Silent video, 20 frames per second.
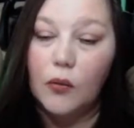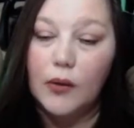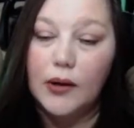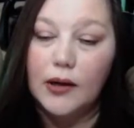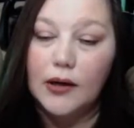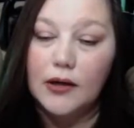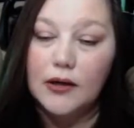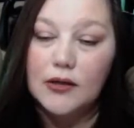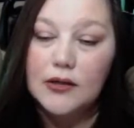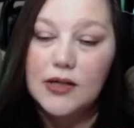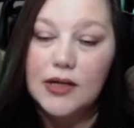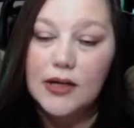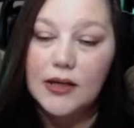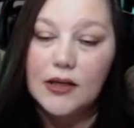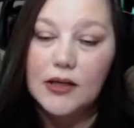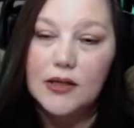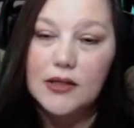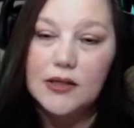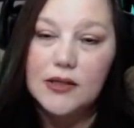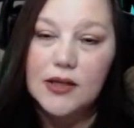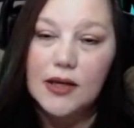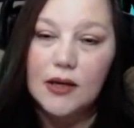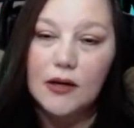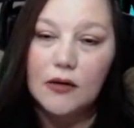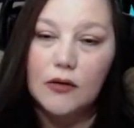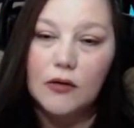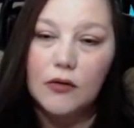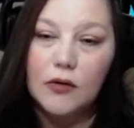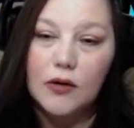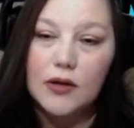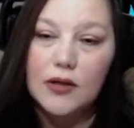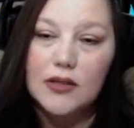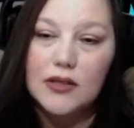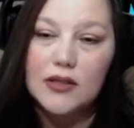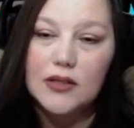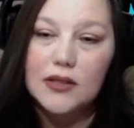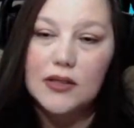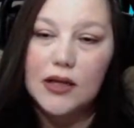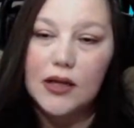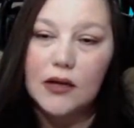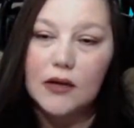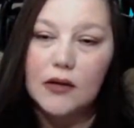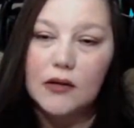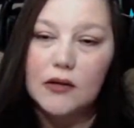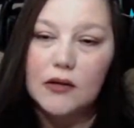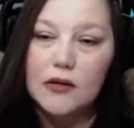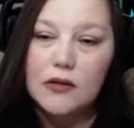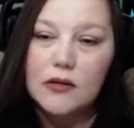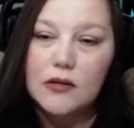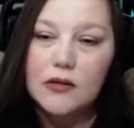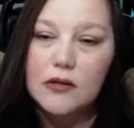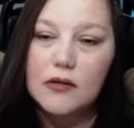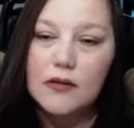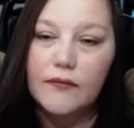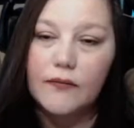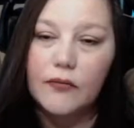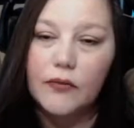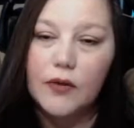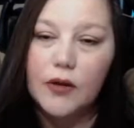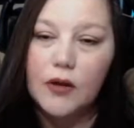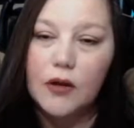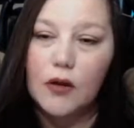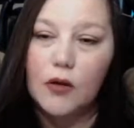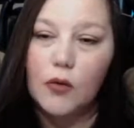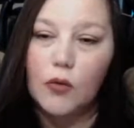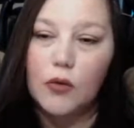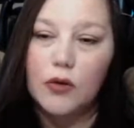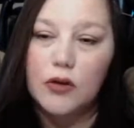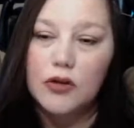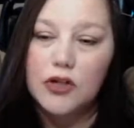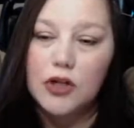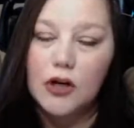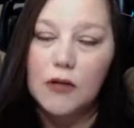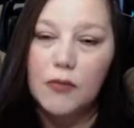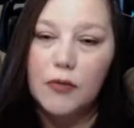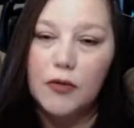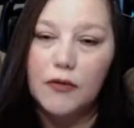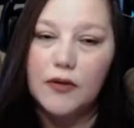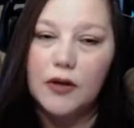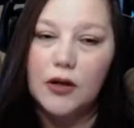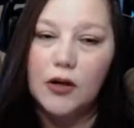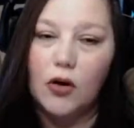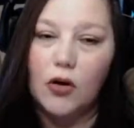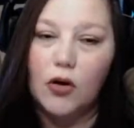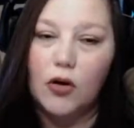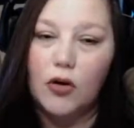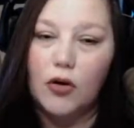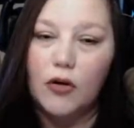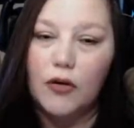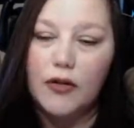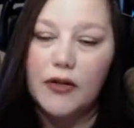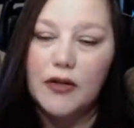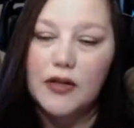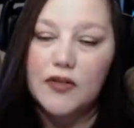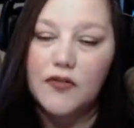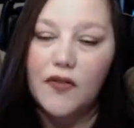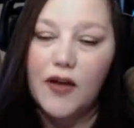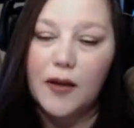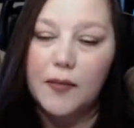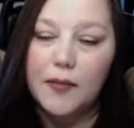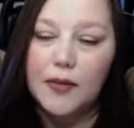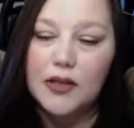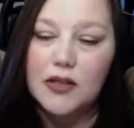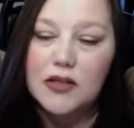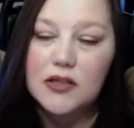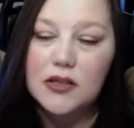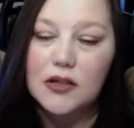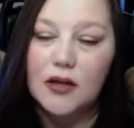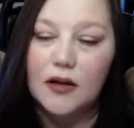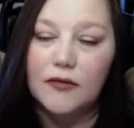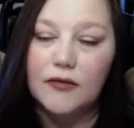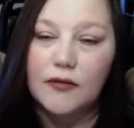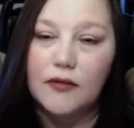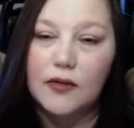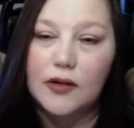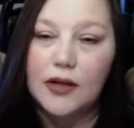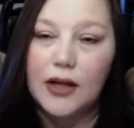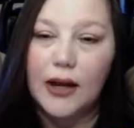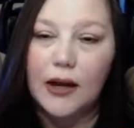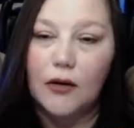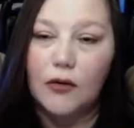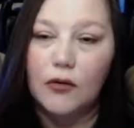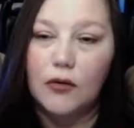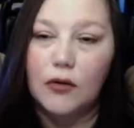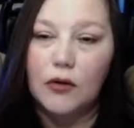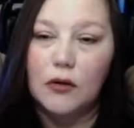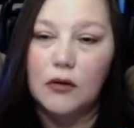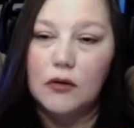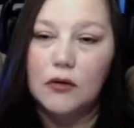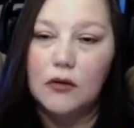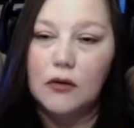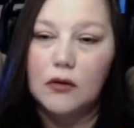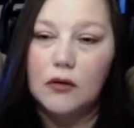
we are going to take these down still. We're going to start moving all this fabulous stuff down